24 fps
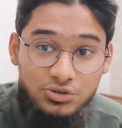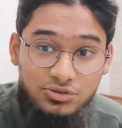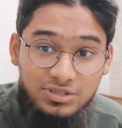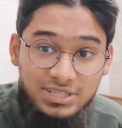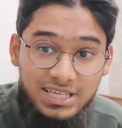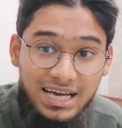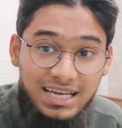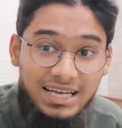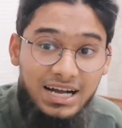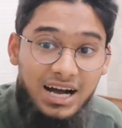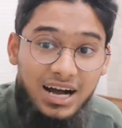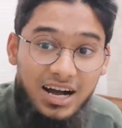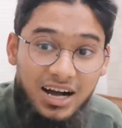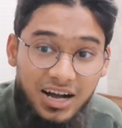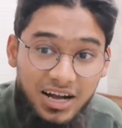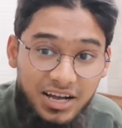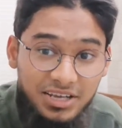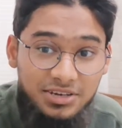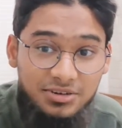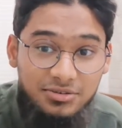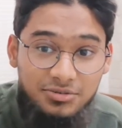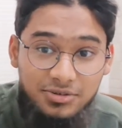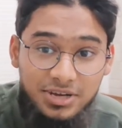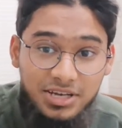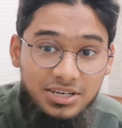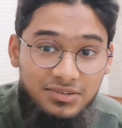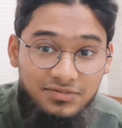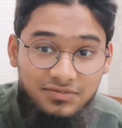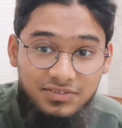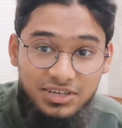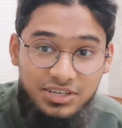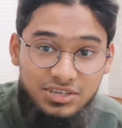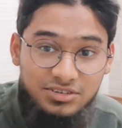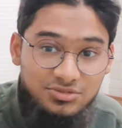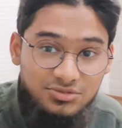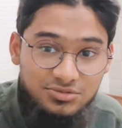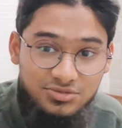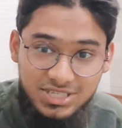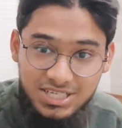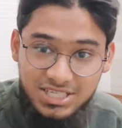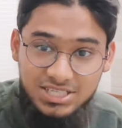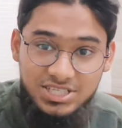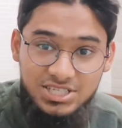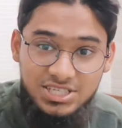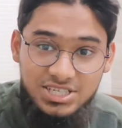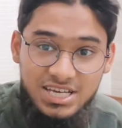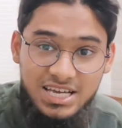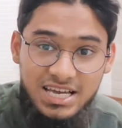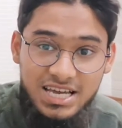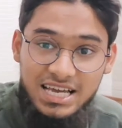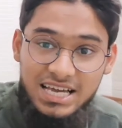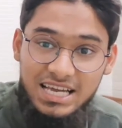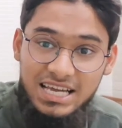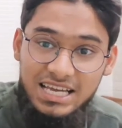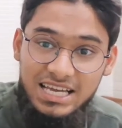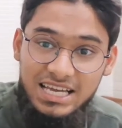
So that higher rate of interest